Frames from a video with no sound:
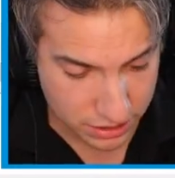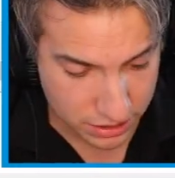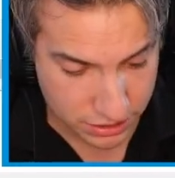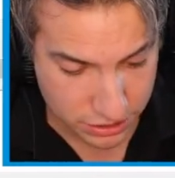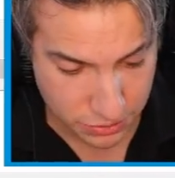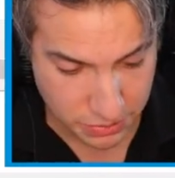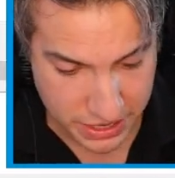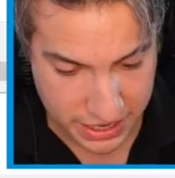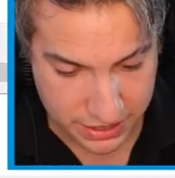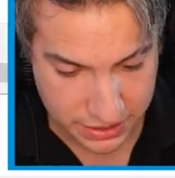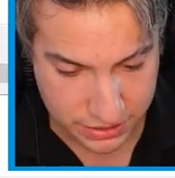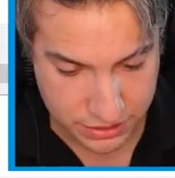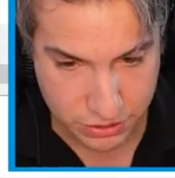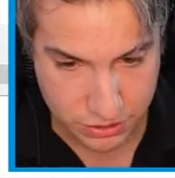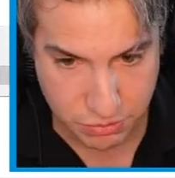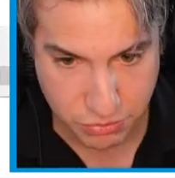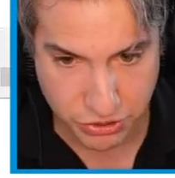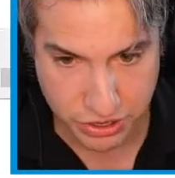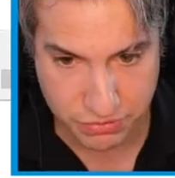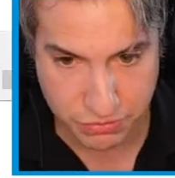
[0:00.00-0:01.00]
So it is
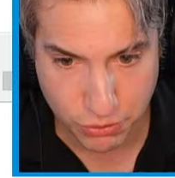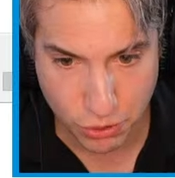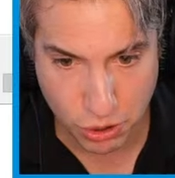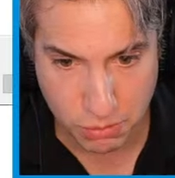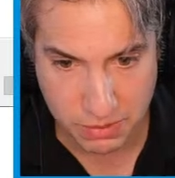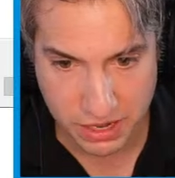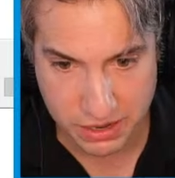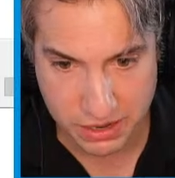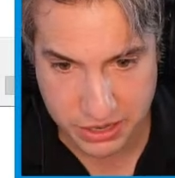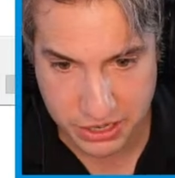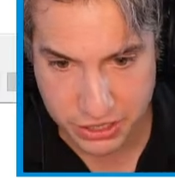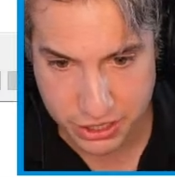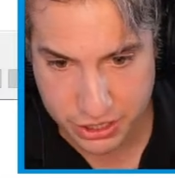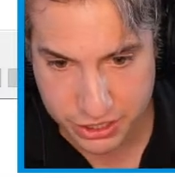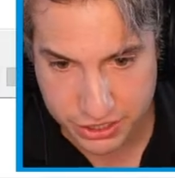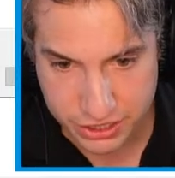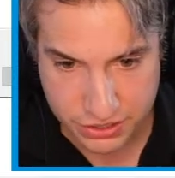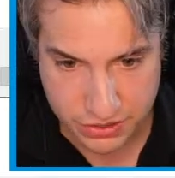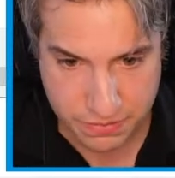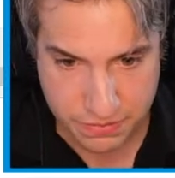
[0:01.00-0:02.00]
2.4
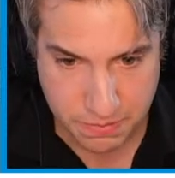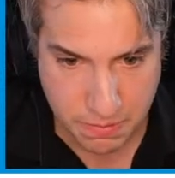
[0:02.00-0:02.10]
millimeters.